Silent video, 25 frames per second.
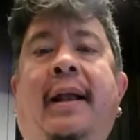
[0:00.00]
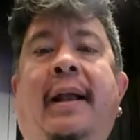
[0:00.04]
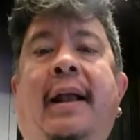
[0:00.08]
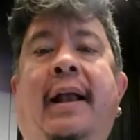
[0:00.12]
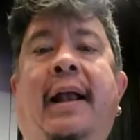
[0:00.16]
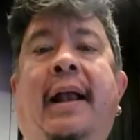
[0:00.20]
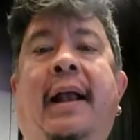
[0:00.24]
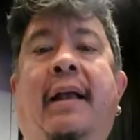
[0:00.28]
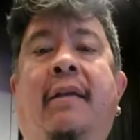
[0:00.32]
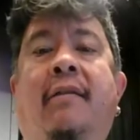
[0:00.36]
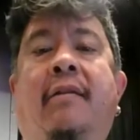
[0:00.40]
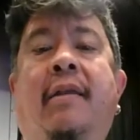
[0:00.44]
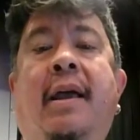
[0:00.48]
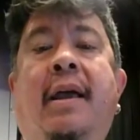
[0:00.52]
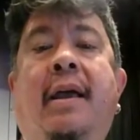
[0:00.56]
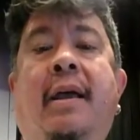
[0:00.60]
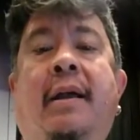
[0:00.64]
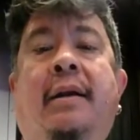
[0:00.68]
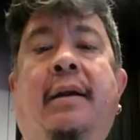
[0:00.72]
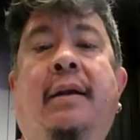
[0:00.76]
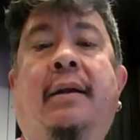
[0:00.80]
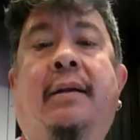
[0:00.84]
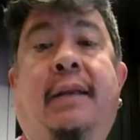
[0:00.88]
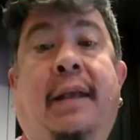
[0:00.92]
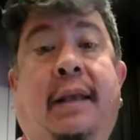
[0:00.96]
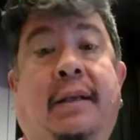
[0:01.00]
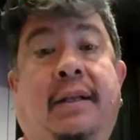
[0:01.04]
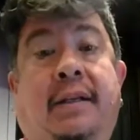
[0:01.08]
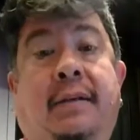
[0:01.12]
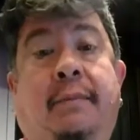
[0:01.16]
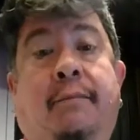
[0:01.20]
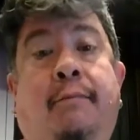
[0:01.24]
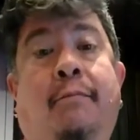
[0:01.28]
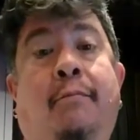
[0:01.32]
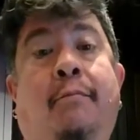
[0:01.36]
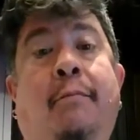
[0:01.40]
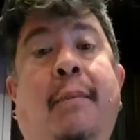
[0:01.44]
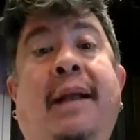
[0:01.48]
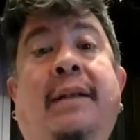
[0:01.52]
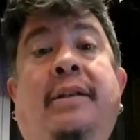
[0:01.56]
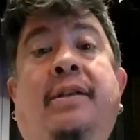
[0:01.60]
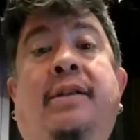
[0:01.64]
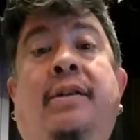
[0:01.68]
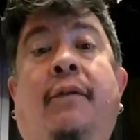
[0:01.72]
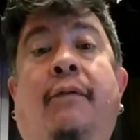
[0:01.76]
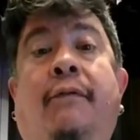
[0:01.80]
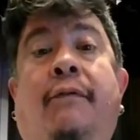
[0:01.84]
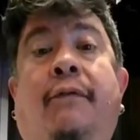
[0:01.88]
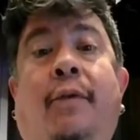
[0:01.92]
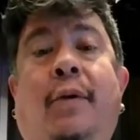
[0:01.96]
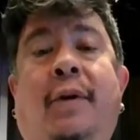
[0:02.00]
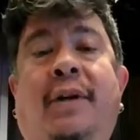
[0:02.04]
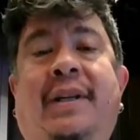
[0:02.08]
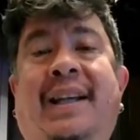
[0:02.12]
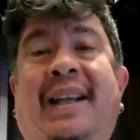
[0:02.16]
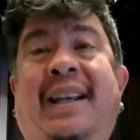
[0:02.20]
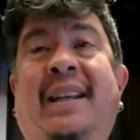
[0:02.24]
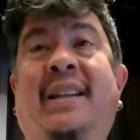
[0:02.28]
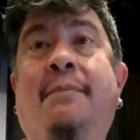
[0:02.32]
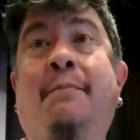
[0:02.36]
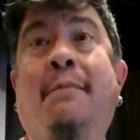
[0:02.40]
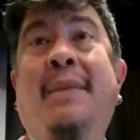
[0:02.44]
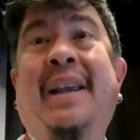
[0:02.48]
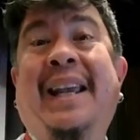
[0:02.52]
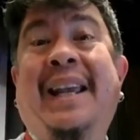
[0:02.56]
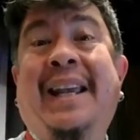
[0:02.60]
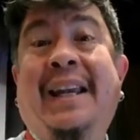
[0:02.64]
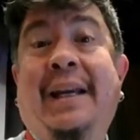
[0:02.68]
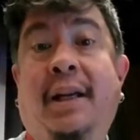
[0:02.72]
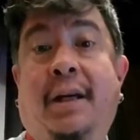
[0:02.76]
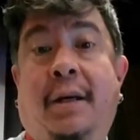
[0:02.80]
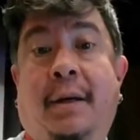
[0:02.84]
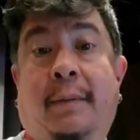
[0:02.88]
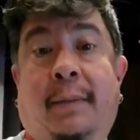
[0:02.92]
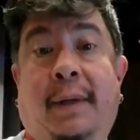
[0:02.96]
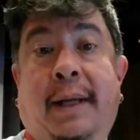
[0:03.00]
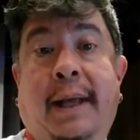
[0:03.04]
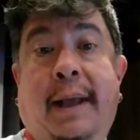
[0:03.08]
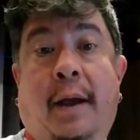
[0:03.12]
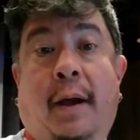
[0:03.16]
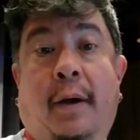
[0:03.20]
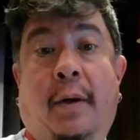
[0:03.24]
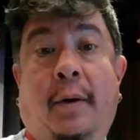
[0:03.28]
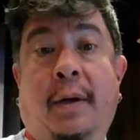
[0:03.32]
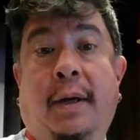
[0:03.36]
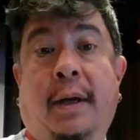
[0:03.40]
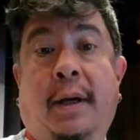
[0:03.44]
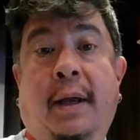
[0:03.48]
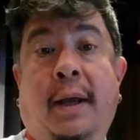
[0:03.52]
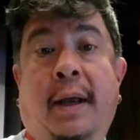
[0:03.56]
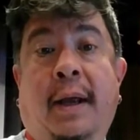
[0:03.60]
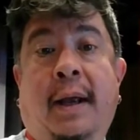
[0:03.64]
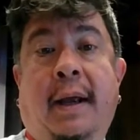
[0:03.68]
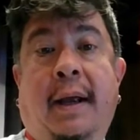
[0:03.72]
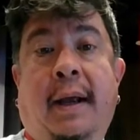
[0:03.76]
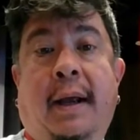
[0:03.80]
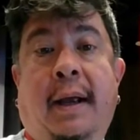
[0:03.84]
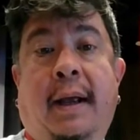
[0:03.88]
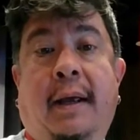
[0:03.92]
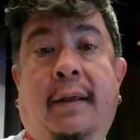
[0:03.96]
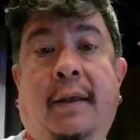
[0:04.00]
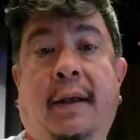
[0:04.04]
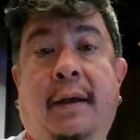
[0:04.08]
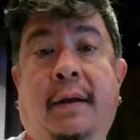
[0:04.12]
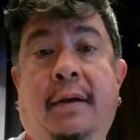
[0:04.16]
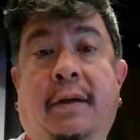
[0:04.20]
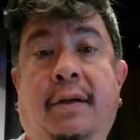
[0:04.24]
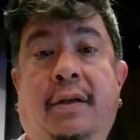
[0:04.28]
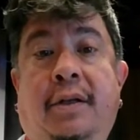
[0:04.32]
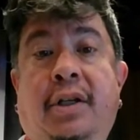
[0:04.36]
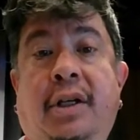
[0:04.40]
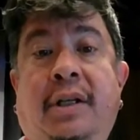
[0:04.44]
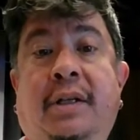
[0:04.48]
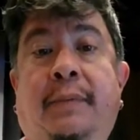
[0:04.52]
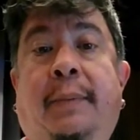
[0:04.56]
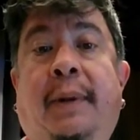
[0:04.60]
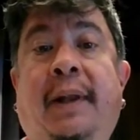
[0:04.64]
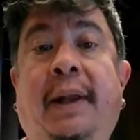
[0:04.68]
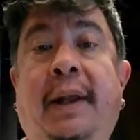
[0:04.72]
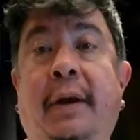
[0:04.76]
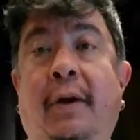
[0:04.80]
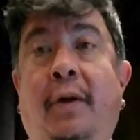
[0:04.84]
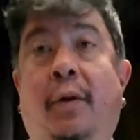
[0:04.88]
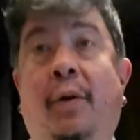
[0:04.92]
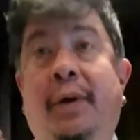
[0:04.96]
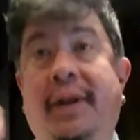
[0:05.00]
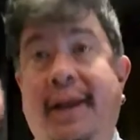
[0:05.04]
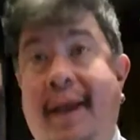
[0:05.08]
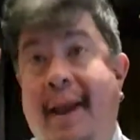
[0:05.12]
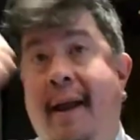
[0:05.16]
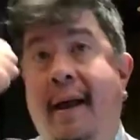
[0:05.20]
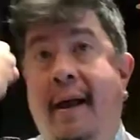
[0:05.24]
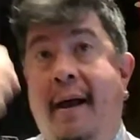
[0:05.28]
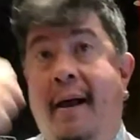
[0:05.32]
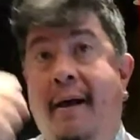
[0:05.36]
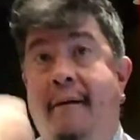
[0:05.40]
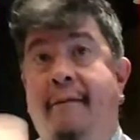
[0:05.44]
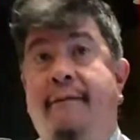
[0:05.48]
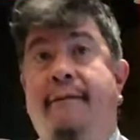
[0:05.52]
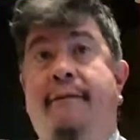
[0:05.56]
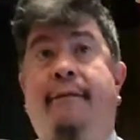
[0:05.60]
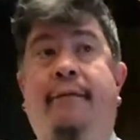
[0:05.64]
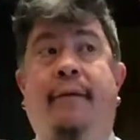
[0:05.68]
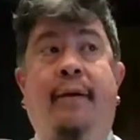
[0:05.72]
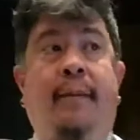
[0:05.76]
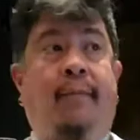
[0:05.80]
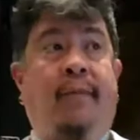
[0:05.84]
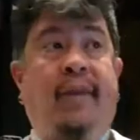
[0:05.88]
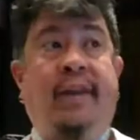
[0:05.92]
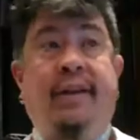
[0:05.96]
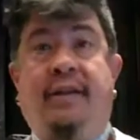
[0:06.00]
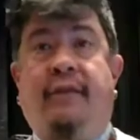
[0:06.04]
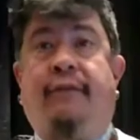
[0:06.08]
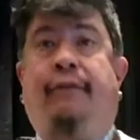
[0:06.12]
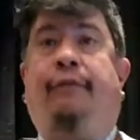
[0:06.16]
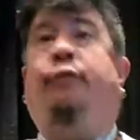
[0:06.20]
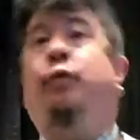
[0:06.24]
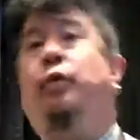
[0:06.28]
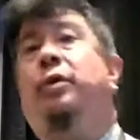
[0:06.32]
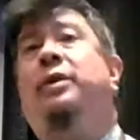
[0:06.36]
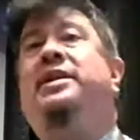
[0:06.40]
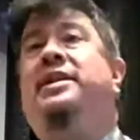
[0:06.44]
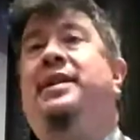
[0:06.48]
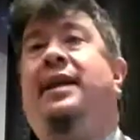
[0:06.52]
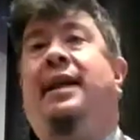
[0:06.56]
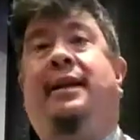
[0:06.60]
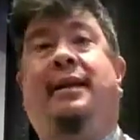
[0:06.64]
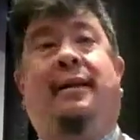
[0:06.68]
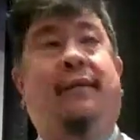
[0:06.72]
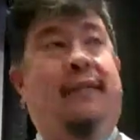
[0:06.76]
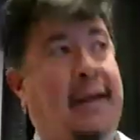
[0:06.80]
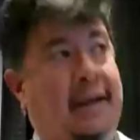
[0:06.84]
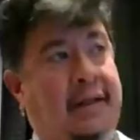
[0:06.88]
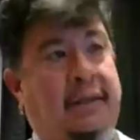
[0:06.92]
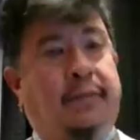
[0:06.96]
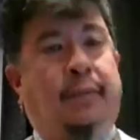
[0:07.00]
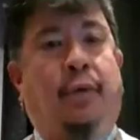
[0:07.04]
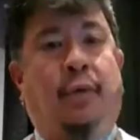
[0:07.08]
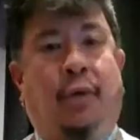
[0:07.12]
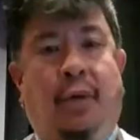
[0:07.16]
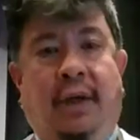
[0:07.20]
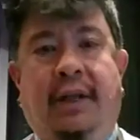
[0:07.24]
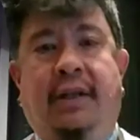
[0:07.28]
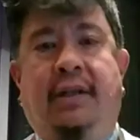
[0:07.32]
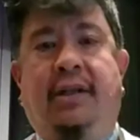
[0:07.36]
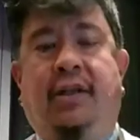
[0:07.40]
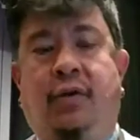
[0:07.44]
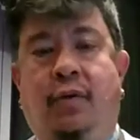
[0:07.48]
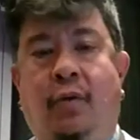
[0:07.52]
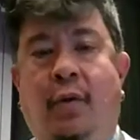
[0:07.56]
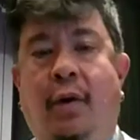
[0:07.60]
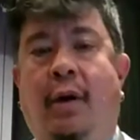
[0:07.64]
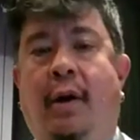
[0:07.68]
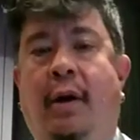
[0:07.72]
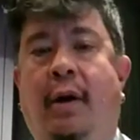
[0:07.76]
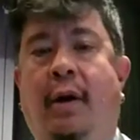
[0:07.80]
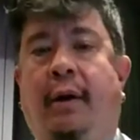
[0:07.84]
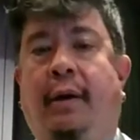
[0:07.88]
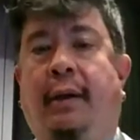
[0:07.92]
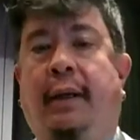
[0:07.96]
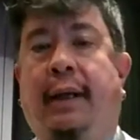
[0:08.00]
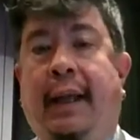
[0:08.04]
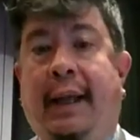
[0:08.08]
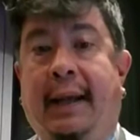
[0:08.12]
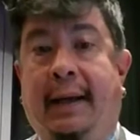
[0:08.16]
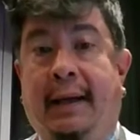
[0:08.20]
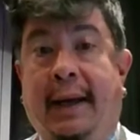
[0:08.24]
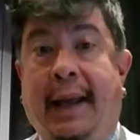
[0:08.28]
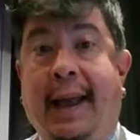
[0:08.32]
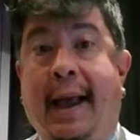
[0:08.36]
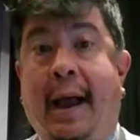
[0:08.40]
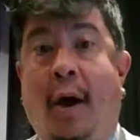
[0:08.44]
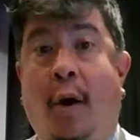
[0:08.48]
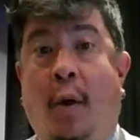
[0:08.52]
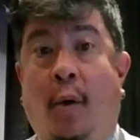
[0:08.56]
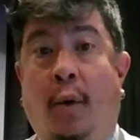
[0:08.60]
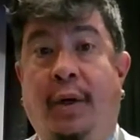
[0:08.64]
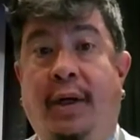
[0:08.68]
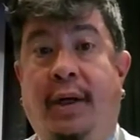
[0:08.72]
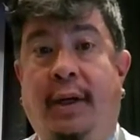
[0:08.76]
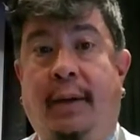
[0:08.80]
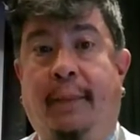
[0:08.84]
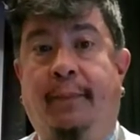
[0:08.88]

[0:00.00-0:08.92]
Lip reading: And then that's mezzo forte is medium loud. And then just plain old F is forte, and that's pretty strong and loud.